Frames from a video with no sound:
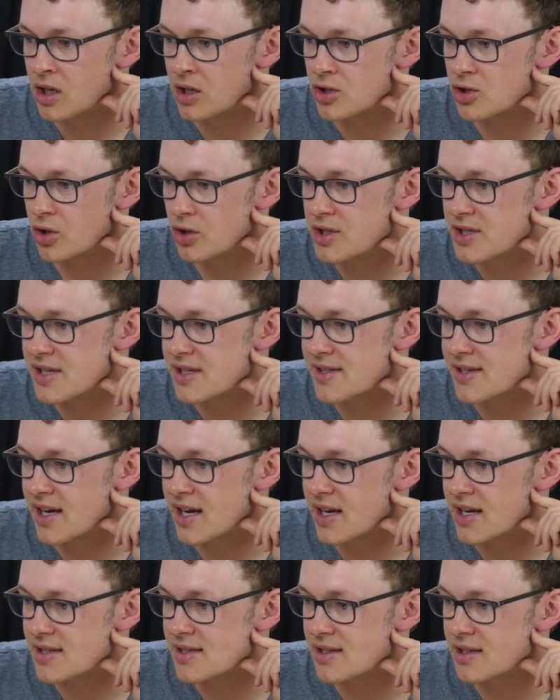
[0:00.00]
Georgie is
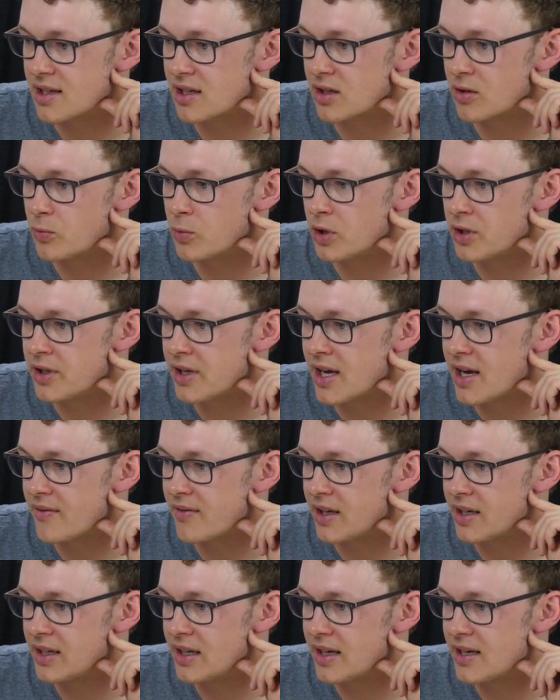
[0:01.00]
asking, will you have
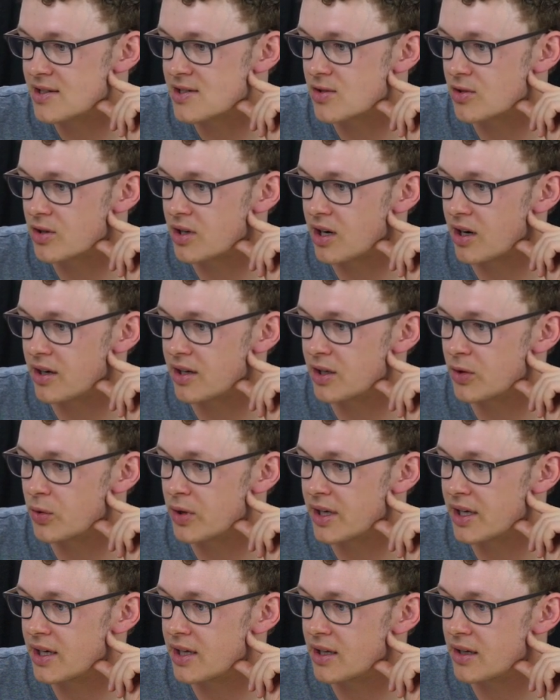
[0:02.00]
any laser cutting
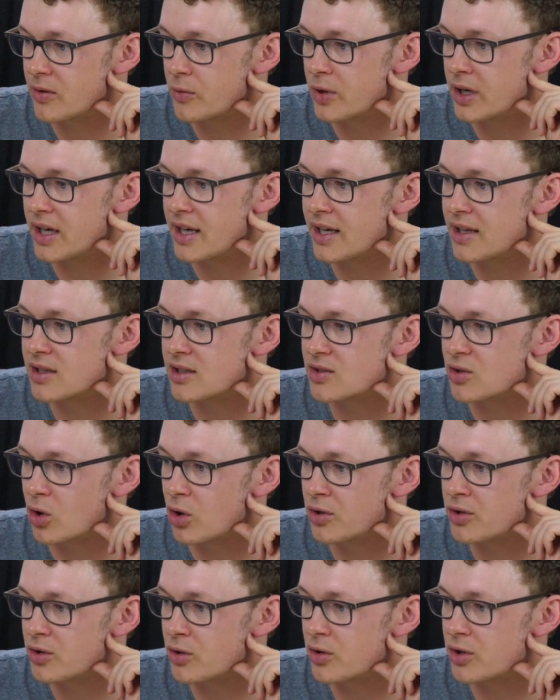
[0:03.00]
related
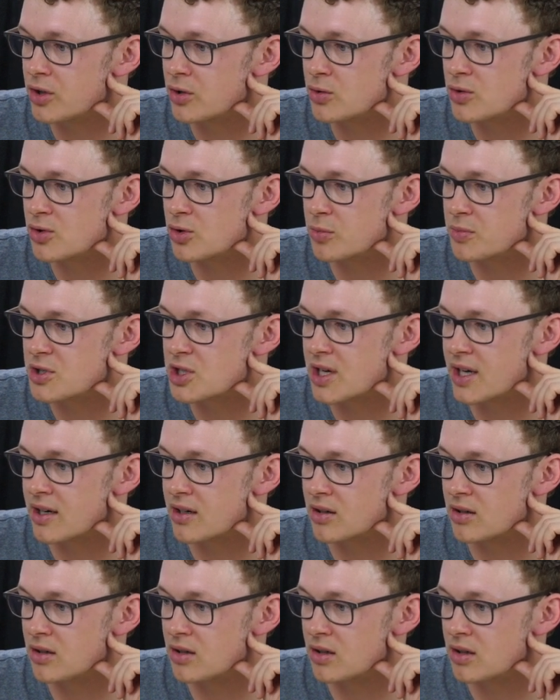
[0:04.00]
on your YouTube
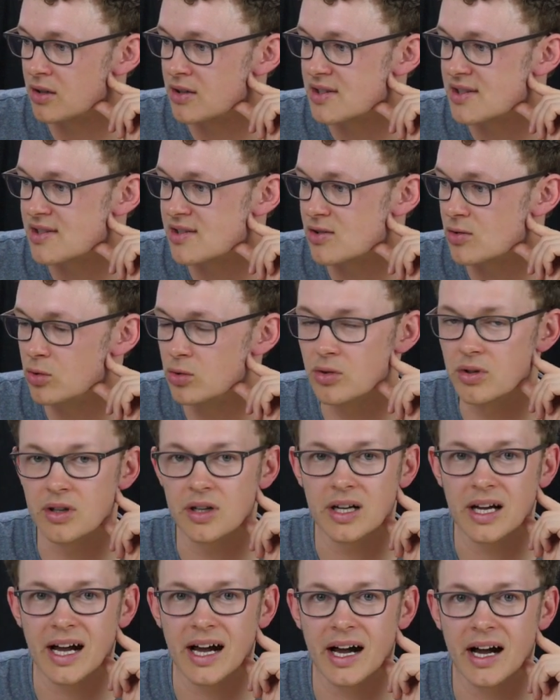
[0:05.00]
channel soon?